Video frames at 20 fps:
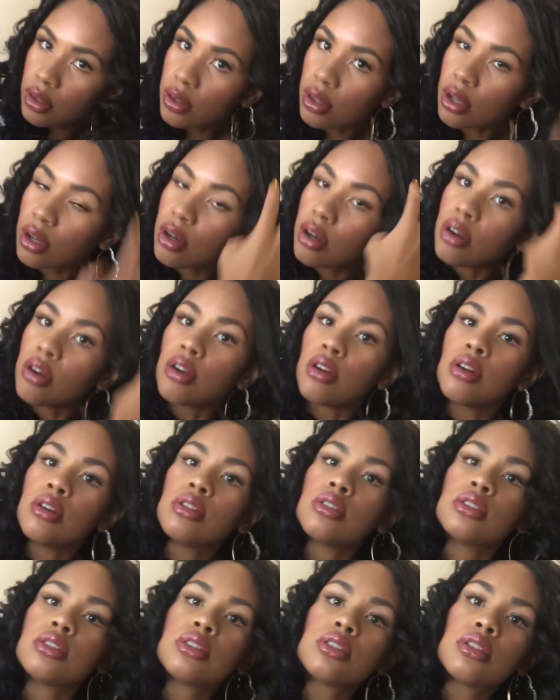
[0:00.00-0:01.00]
the
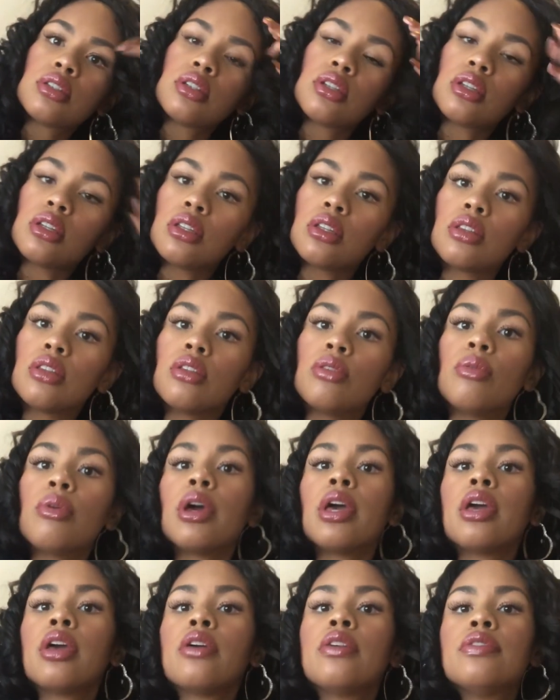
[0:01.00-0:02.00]
curls, the
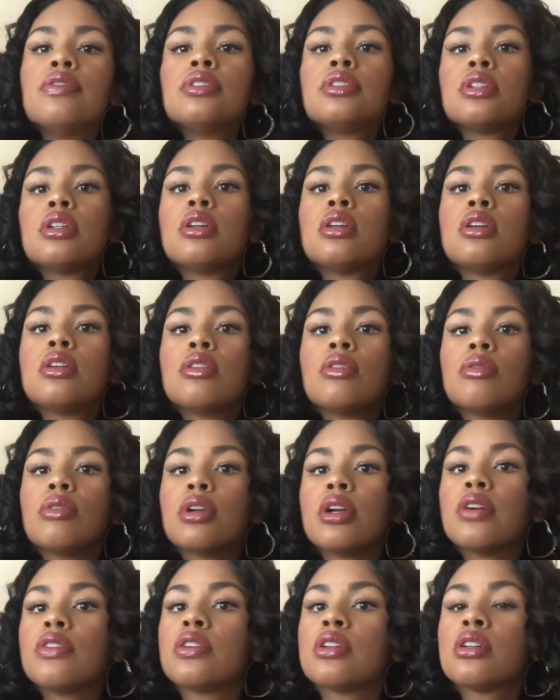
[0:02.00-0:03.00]
waves,
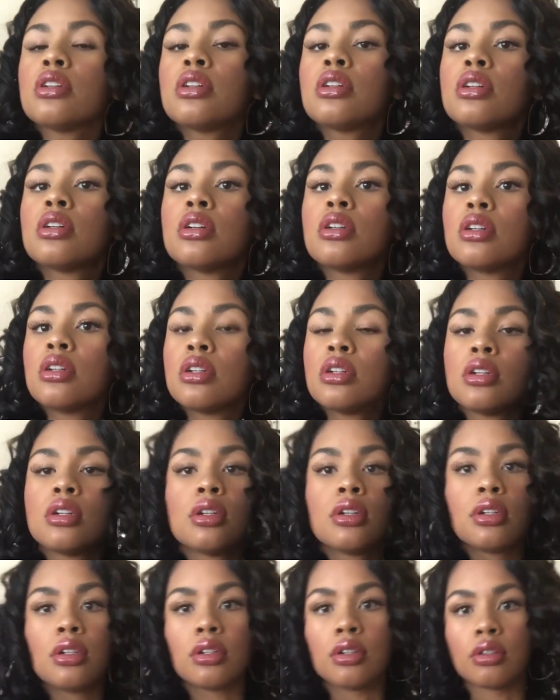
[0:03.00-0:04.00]
whatever,
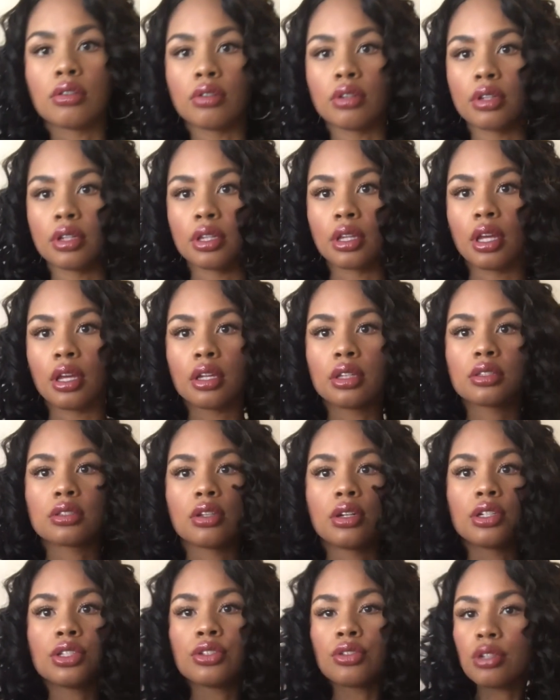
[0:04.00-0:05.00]
really nice.
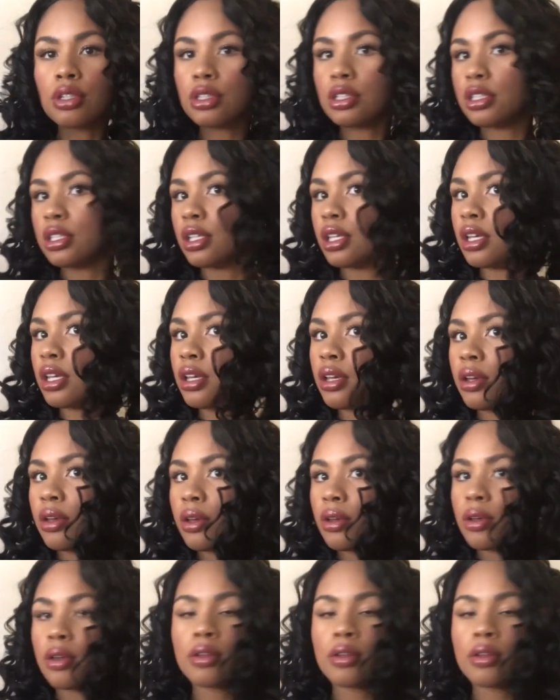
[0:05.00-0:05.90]
So as you can see,